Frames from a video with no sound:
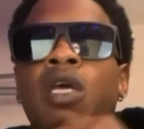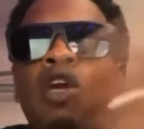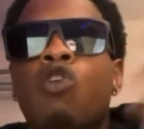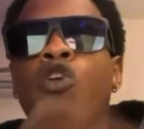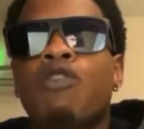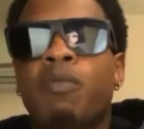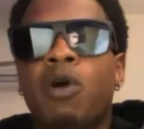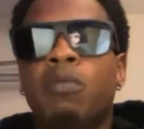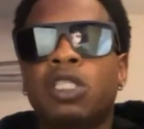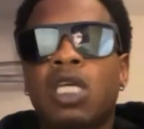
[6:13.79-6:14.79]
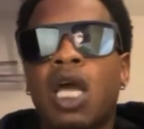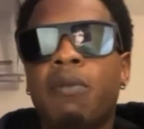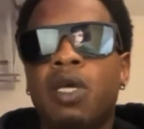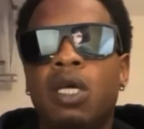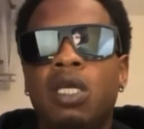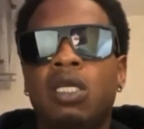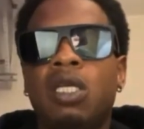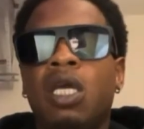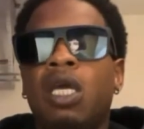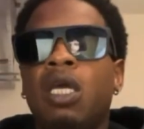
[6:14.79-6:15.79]
Corey barber shop. You
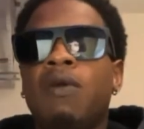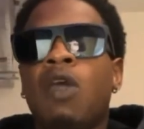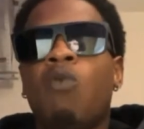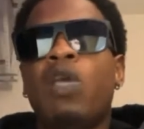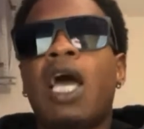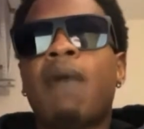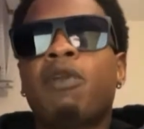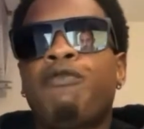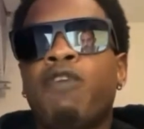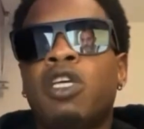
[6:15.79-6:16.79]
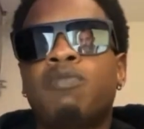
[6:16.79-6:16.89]
dig? We hop the fence.